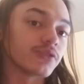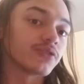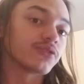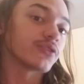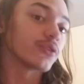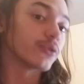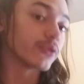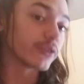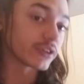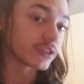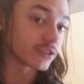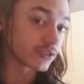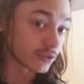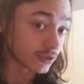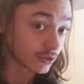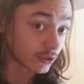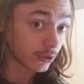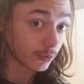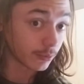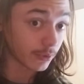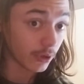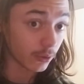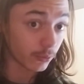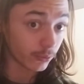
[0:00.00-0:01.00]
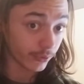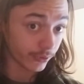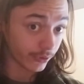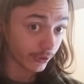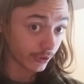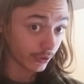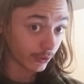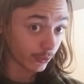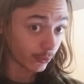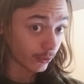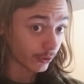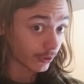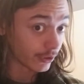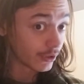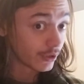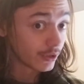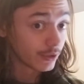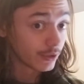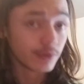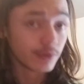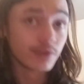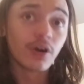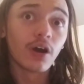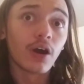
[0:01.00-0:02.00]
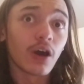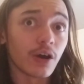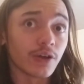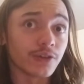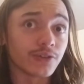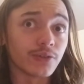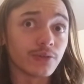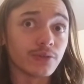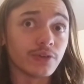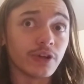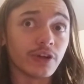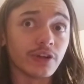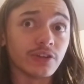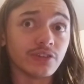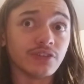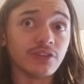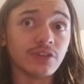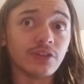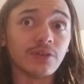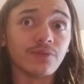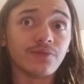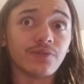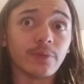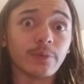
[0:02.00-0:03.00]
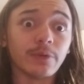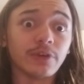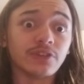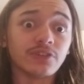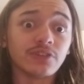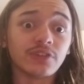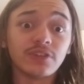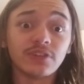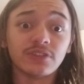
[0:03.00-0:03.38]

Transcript: So you can snowball with it, or also known as the infamous,